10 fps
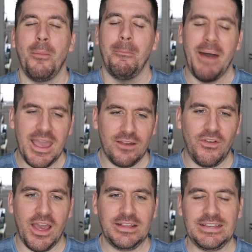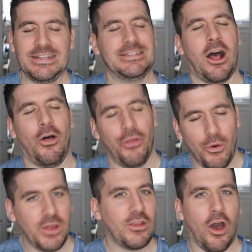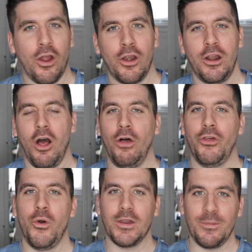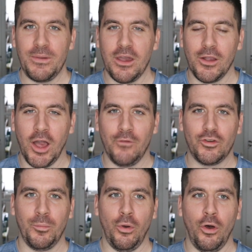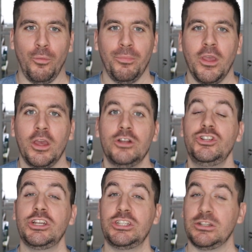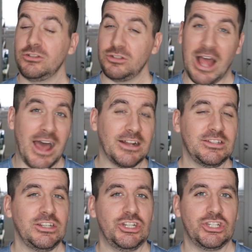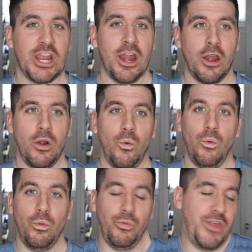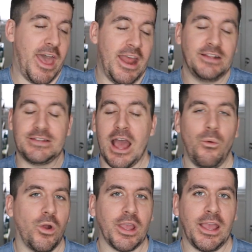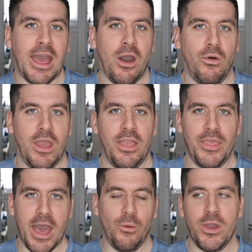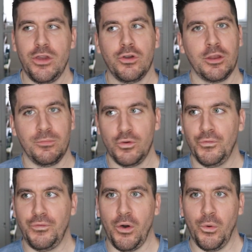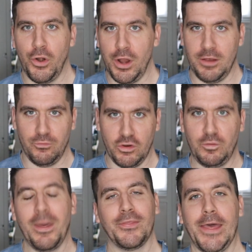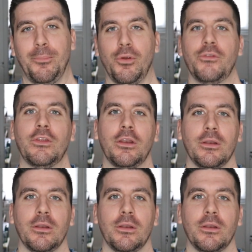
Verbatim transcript: my advice is although it's hard, although it can be uncomfortable, just honestly share that it's not working out and that way you can move forward and respect that person.